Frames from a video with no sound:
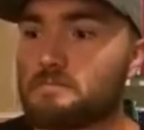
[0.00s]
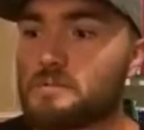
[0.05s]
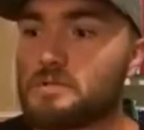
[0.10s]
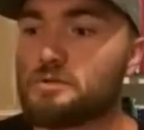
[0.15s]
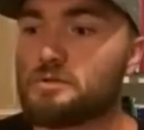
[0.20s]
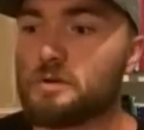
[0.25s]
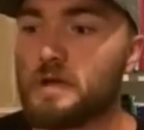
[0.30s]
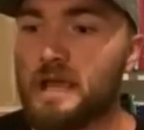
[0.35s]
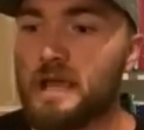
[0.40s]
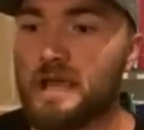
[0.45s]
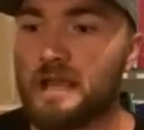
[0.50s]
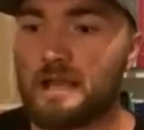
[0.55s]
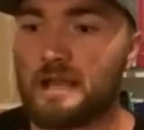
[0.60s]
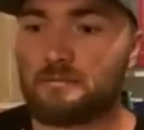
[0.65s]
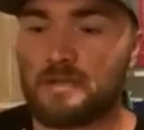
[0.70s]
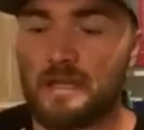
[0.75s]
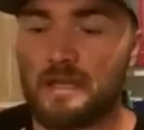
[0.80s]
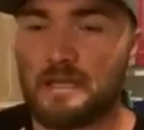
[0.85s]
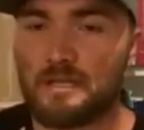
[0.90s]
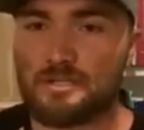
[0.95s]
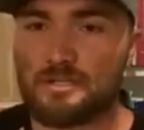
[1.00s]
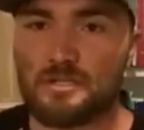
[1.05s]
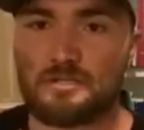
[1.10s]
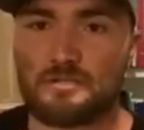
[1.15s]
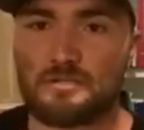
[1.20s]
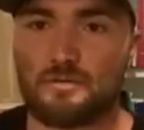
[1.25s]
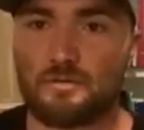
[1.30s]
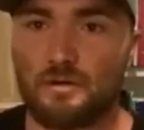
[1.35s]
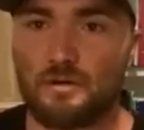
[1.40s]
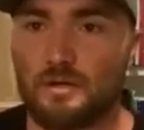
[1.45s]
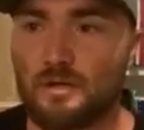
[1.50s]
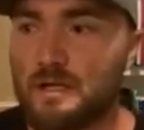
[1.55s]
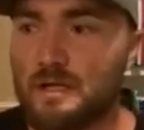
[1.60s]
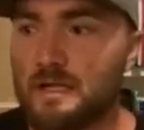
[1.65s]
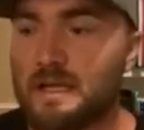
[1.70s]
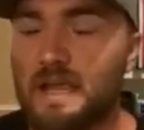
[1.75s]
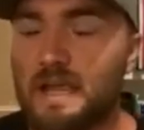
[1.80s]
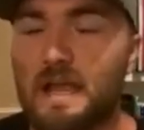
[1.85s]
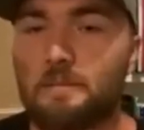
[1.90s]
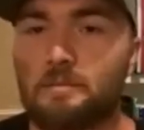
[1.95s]
new adaptations or
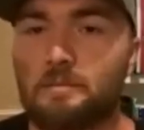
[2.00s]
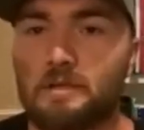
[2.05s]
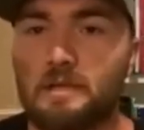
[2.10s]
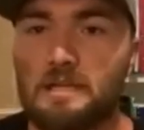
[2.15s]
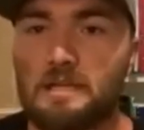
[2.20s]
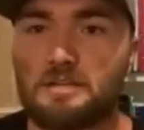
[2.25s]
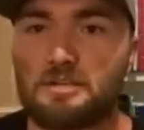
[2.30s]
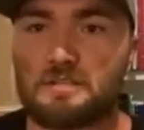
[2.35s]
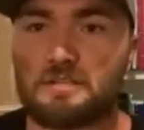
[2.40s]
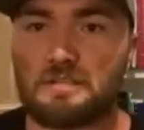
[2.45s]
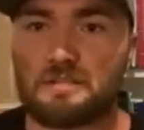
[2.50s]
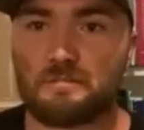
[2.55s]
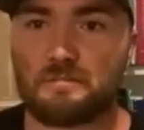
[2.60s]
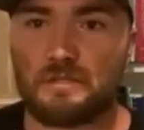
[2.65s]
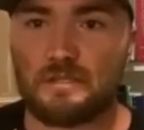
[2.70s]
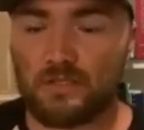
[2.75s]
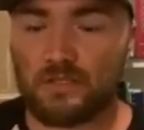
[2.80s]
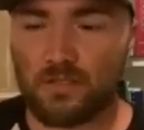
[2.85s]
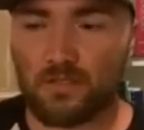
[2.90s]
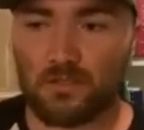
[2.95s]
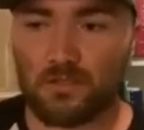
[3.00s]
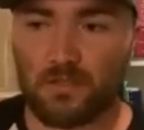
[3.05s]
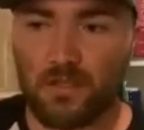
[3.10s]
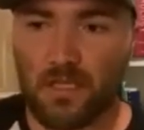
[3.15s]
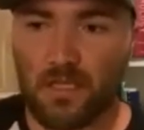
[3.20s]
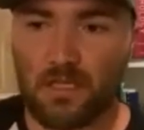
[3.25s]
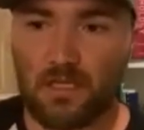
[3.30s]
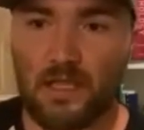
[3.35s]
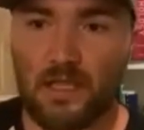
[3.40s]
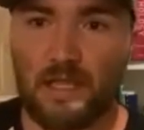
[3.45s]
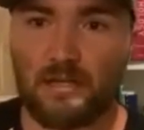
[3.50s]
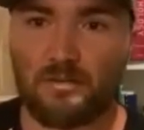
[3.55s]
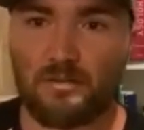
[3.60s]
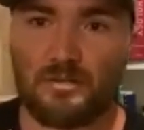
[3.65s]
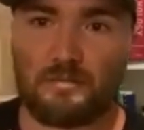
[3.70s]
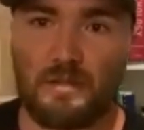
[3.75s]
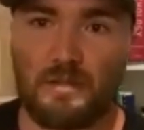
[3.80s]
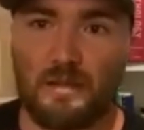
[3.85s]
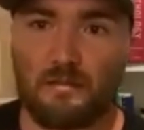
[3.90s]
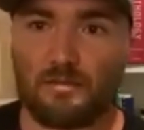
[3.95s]
combinations of material and then
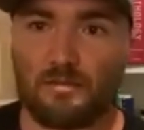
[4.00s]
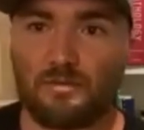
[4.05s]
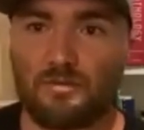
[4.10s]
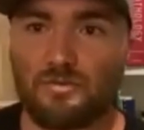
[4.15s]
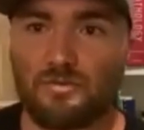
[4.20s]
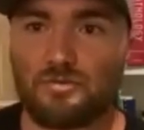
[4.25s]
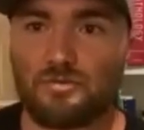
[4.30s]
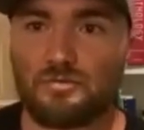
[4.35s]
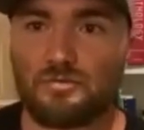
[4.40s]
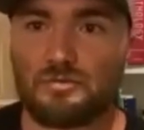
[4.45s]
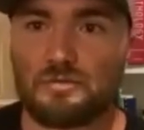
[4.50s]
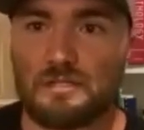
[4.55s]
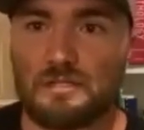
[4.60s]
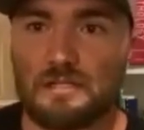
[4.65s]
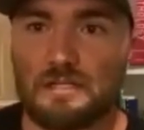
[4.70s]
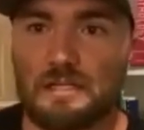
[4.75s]
actually be able to